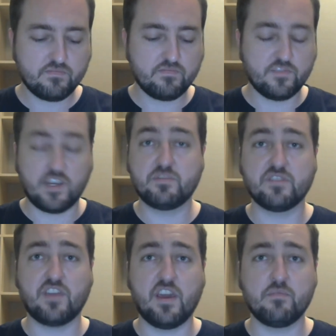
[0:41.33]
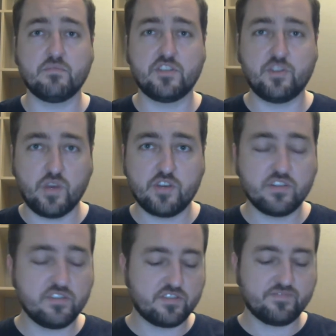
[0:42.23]
types of game
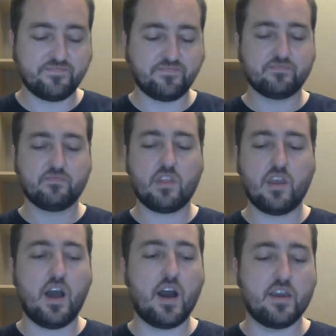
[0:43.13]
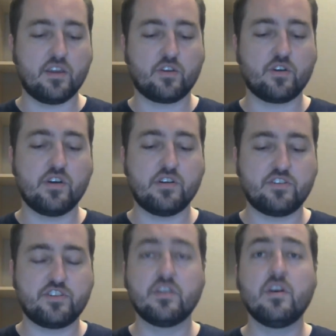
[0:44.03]
situations, I
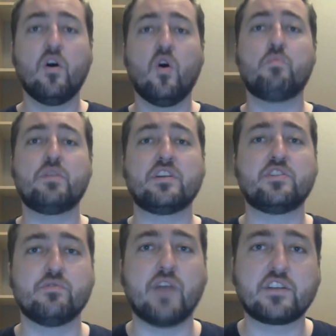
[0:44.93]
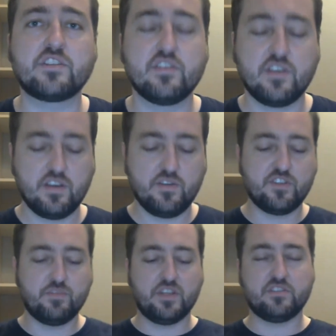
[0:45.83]
encourage opening direct, which
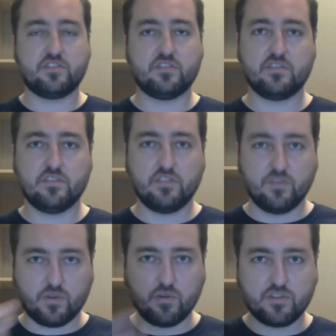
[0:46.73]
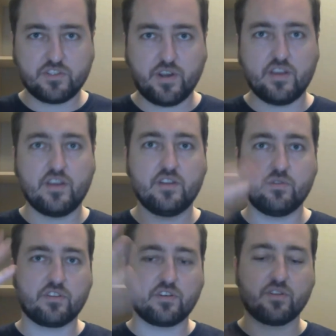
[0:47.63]
means you go straight in, you look
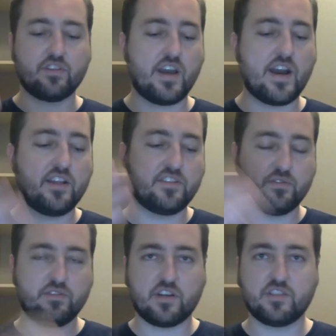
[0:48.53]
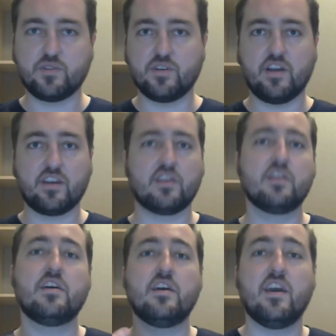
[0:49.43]
the girl in the eyes, you talk to her like,
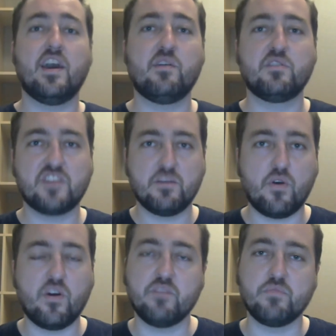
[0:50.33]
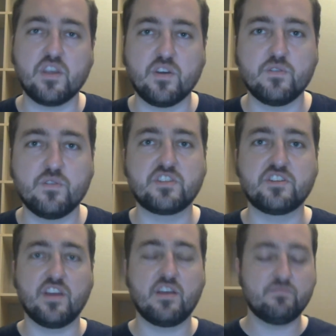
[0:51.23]
"Hey, what's up? I wanted to meet you. What's your
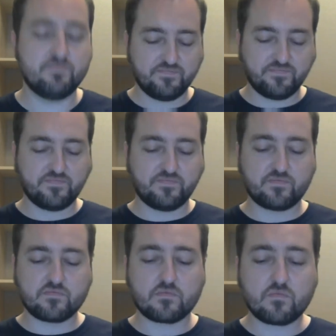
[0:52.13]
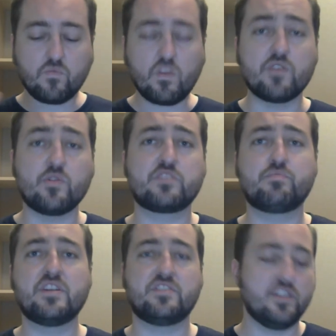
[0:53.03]
name?" You
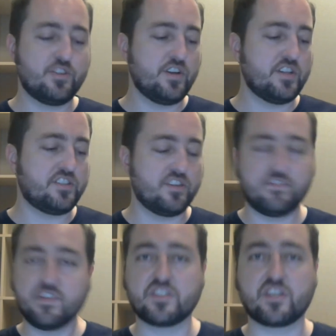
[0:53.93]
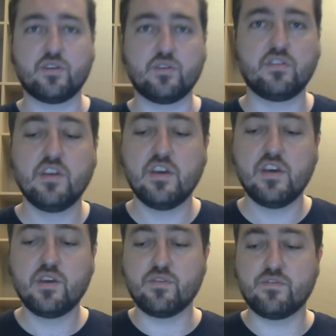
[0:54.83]
expressed interest, you're physical,
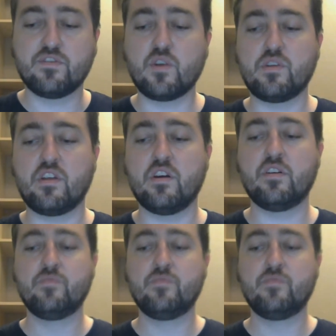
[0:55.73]
you flirt with her.